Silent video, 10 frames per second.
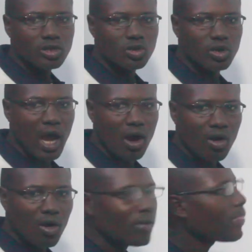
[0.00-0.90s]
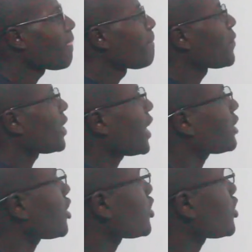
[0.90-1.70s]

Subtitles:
So now, let